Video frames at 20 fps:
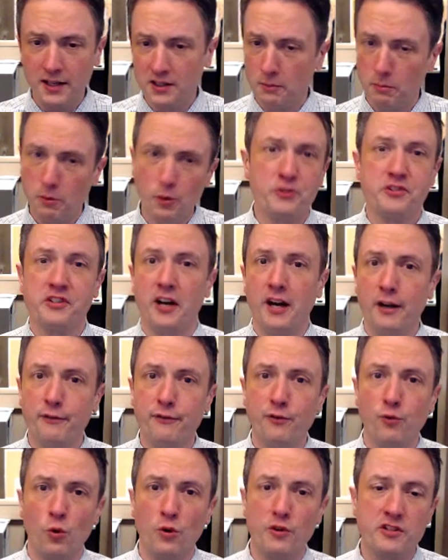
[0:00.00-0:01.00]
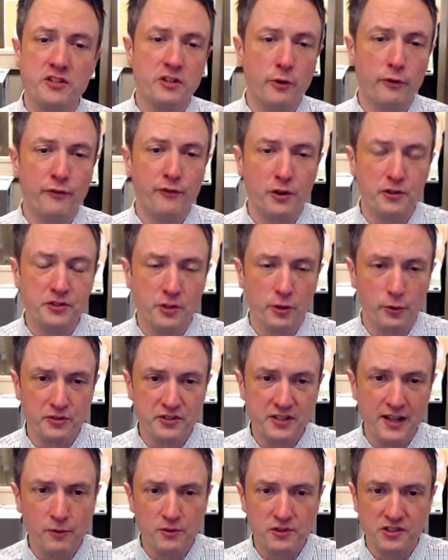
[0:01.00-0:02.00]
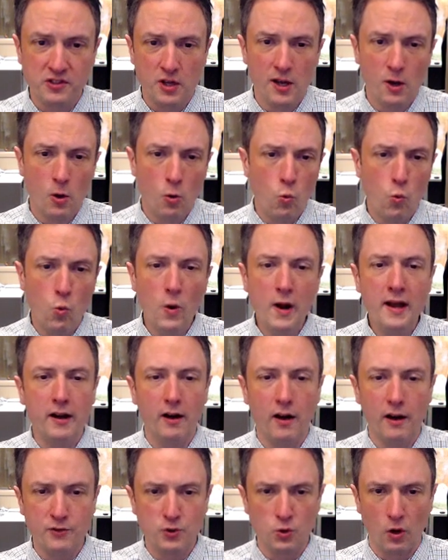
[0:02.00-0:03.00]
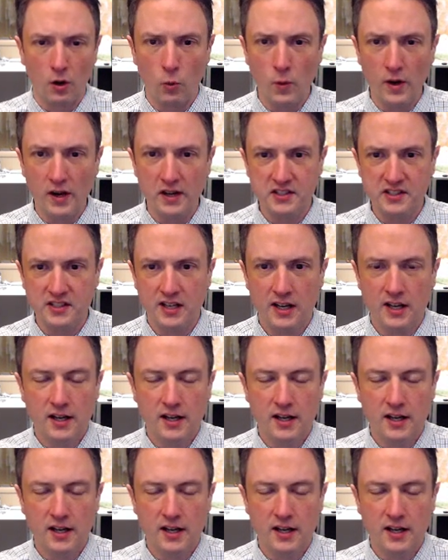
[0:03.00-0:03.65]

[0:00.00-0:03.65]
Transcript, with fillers: the bullseye for snowfall totals that was way off to our west